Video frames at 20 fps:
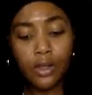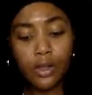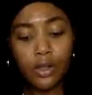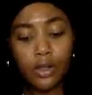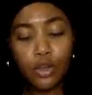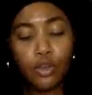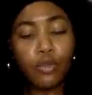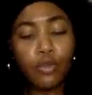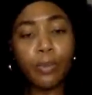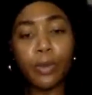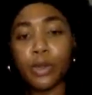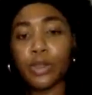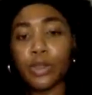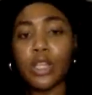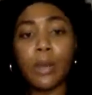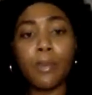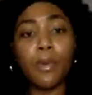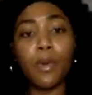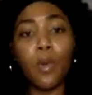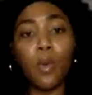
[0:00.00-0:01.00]
You've built
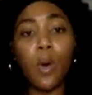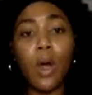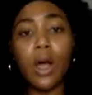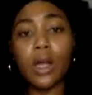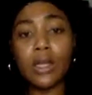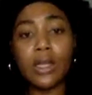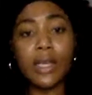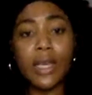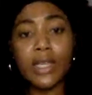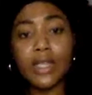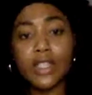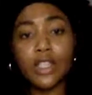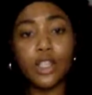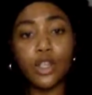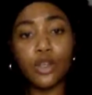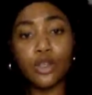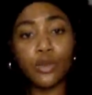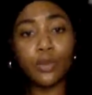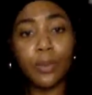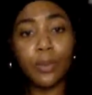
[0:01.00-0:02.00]
up a wall against
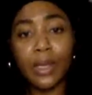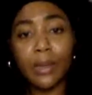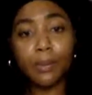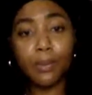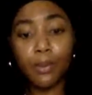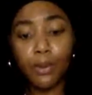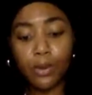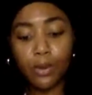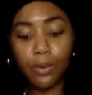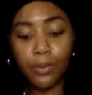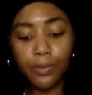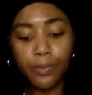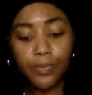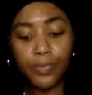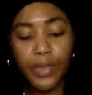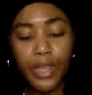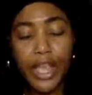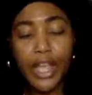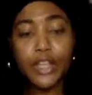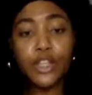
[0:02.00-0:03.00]
those people,
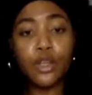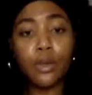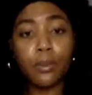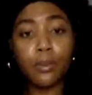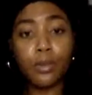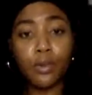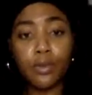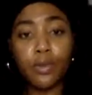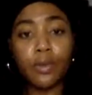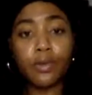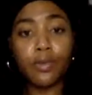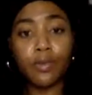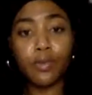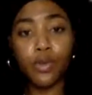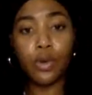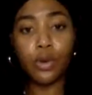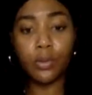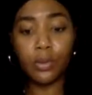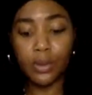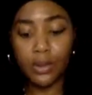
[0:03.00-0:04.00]
and you're moving
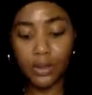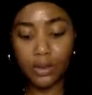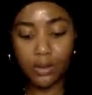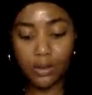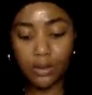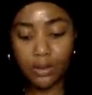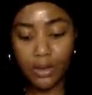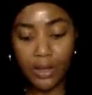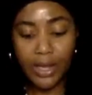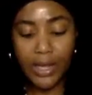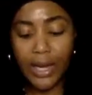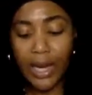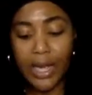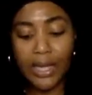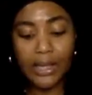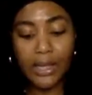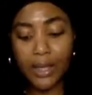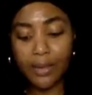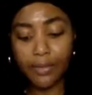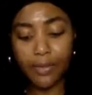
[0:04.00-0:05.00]
forward. And I
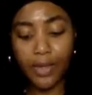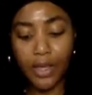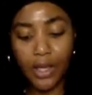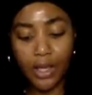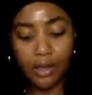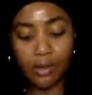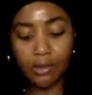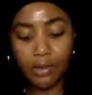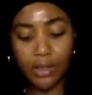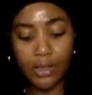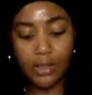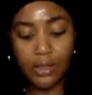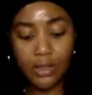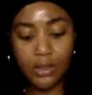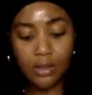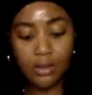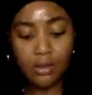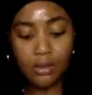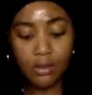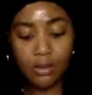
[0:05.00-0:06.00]
love it, Aries.
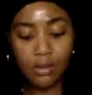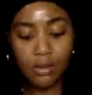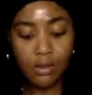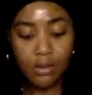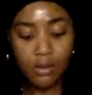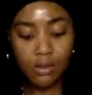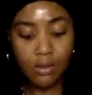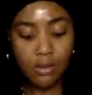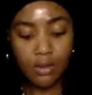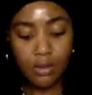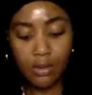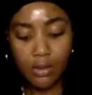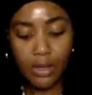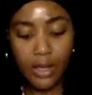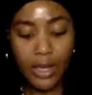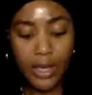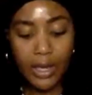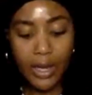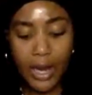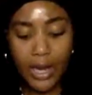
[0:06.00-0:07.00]

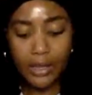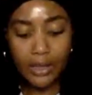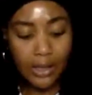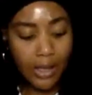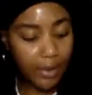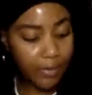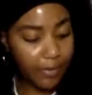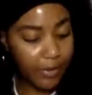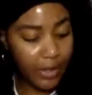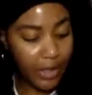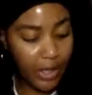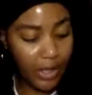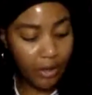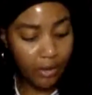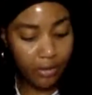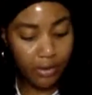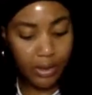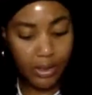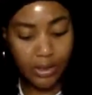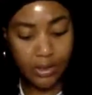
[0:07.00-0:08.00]
And I love it,
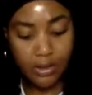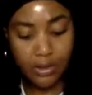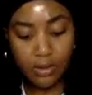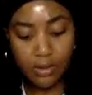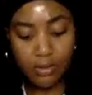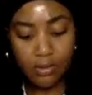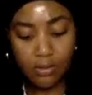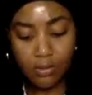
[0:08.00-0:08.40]
Aries.